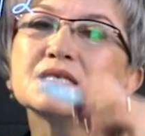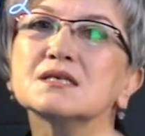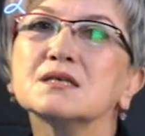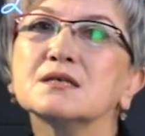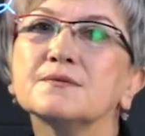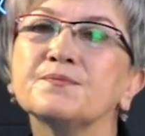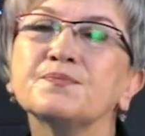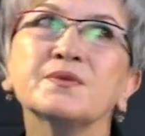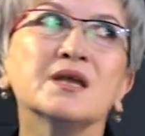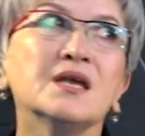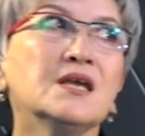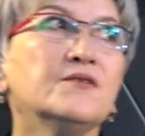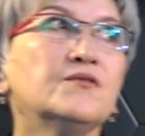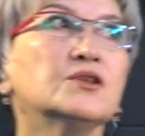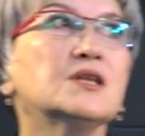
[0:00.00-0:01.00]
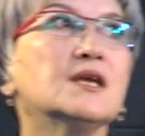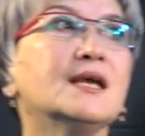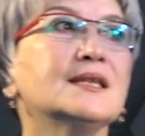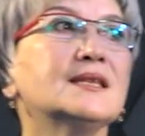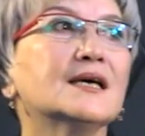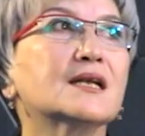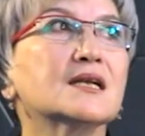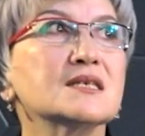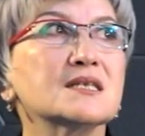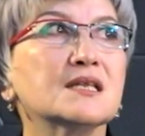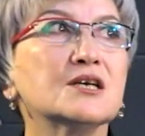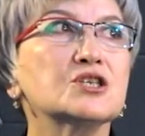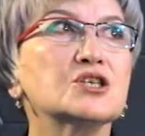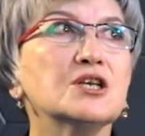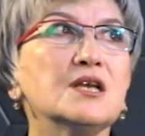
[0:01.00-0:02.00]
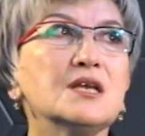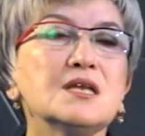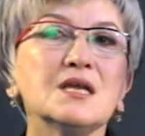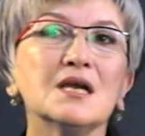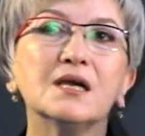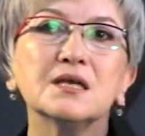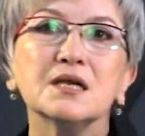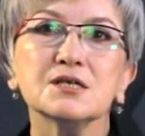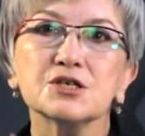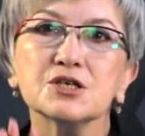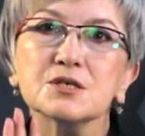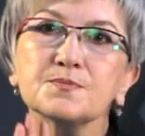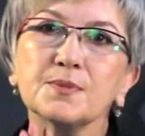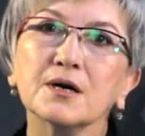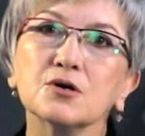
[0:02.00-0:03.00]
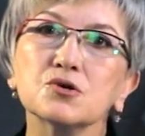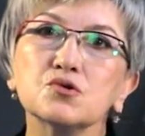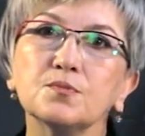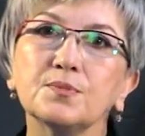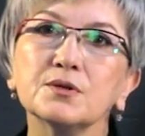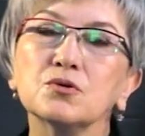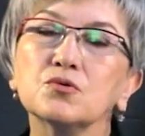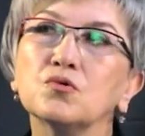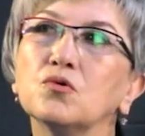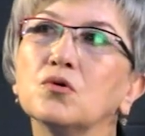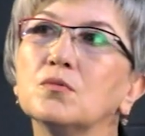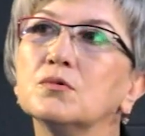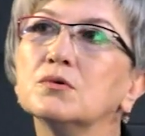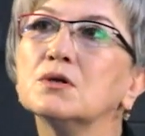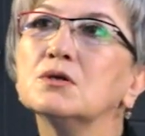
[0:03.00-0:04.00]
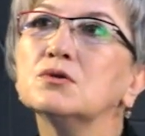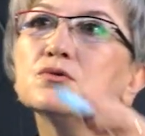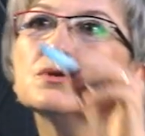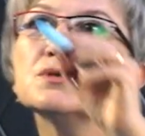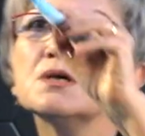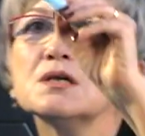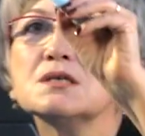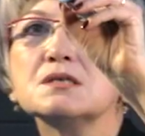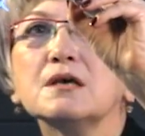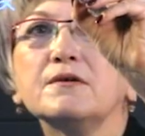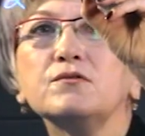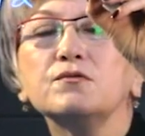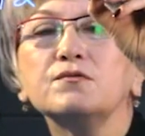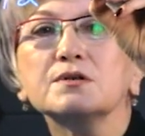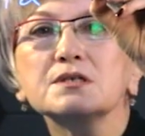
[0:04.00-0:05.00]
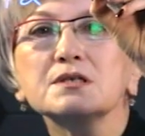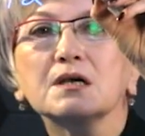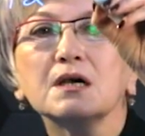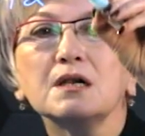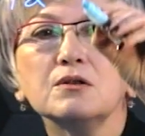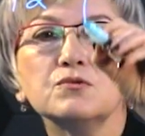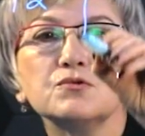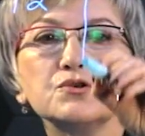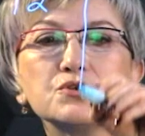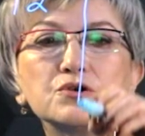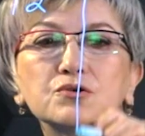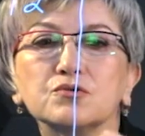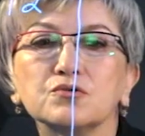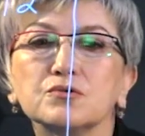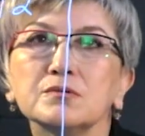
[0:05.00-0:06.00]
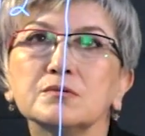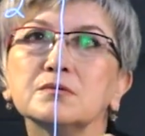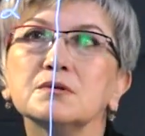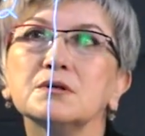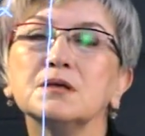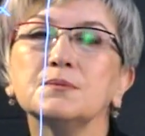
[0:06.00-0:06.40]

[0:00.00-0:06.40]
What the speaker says: writing 12, and I will illustrate this breakdown in a distinct manner. So, I put a vertical line and write